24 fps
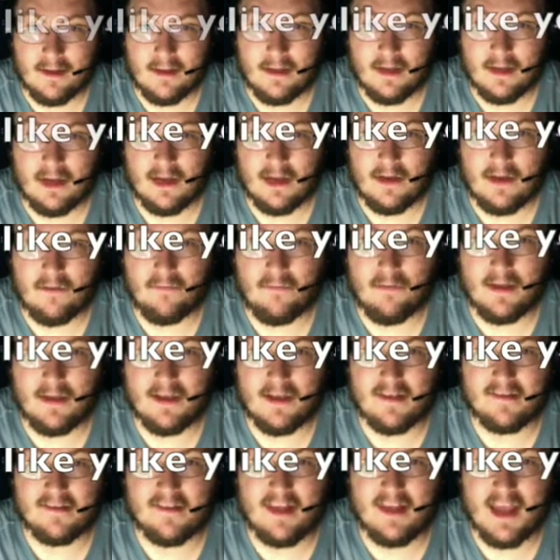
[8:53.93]

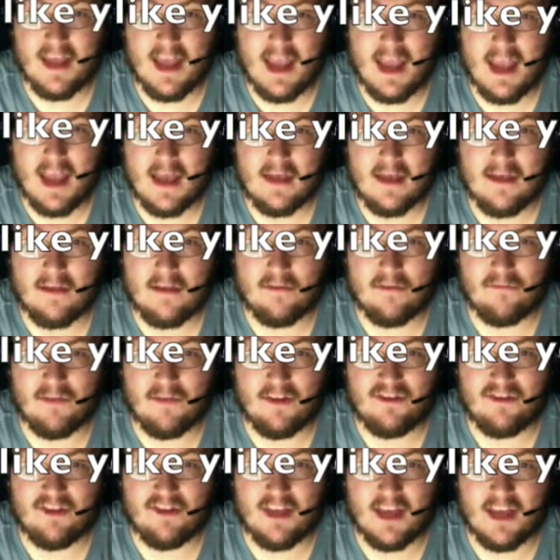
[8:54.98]
what you see is
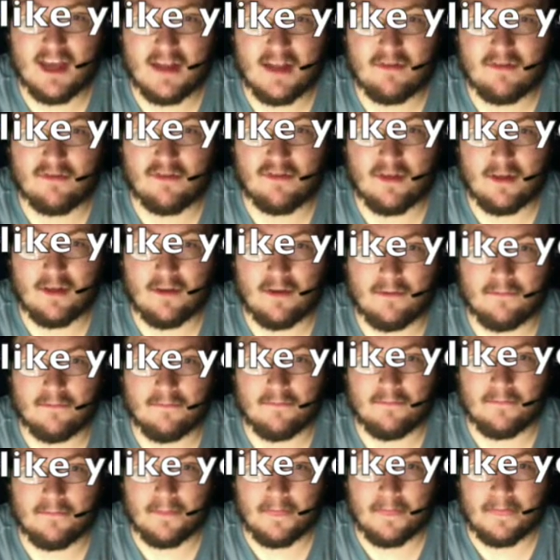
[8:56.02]
what you get. So
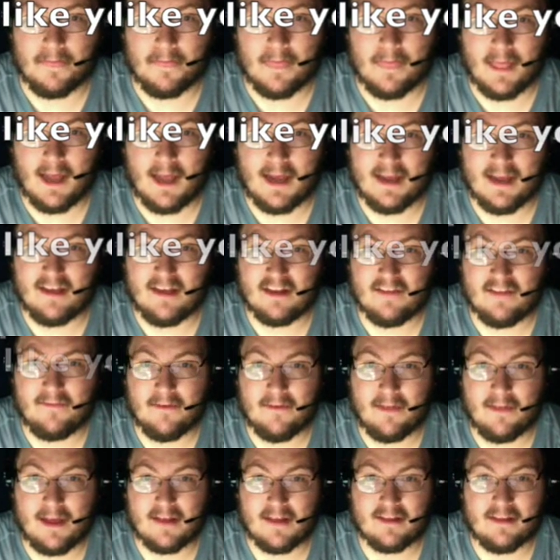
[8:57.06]
I guess if
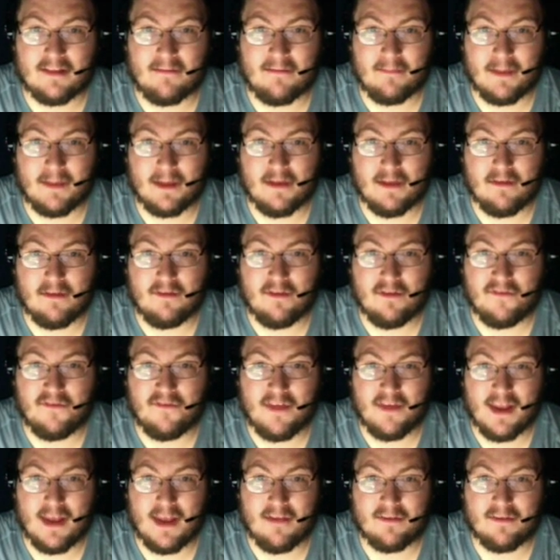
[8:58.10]
you like some of my YouTube
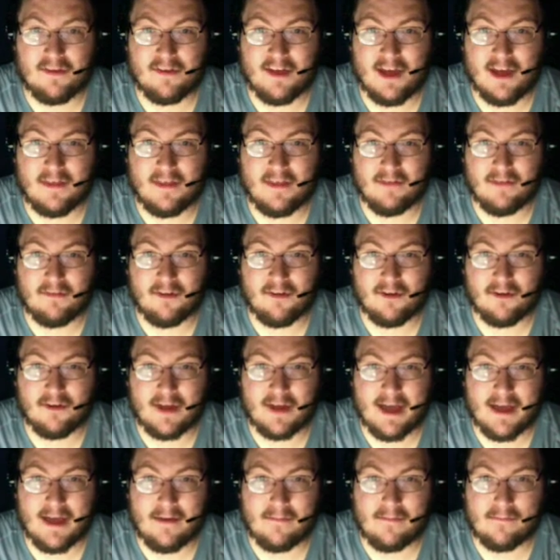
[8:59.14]
videos and how they turned
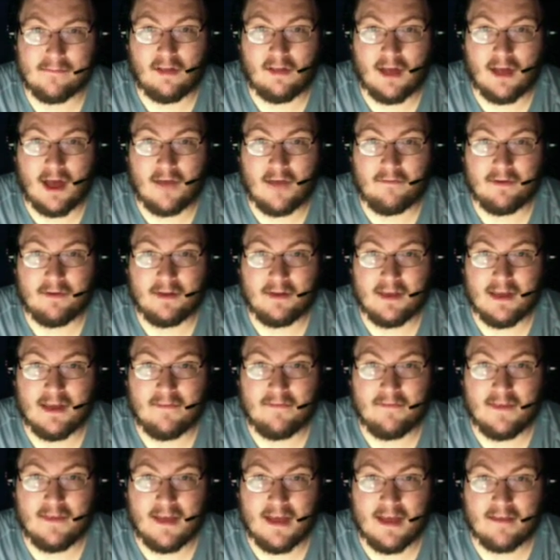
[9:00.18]
out, I would
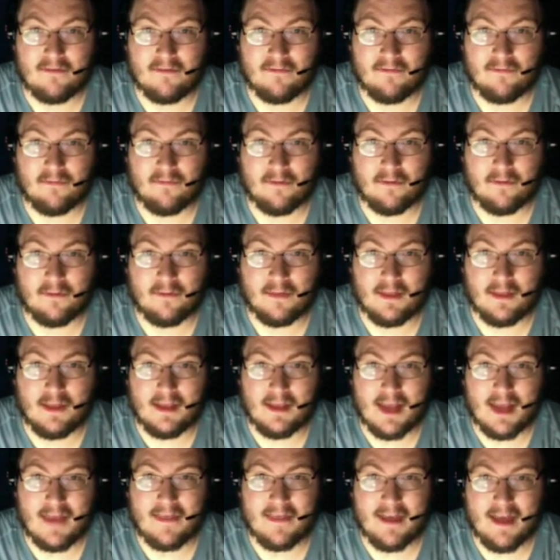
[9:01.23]
give the
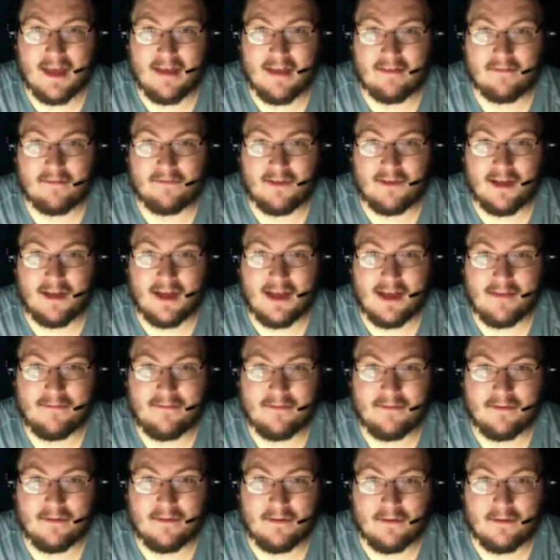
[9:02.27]
S5
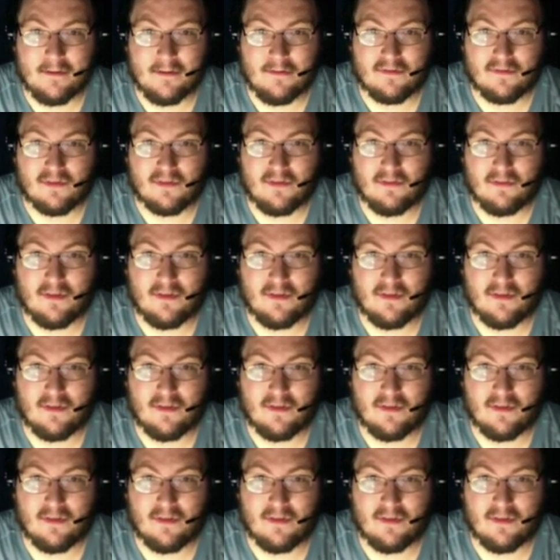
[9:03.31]
some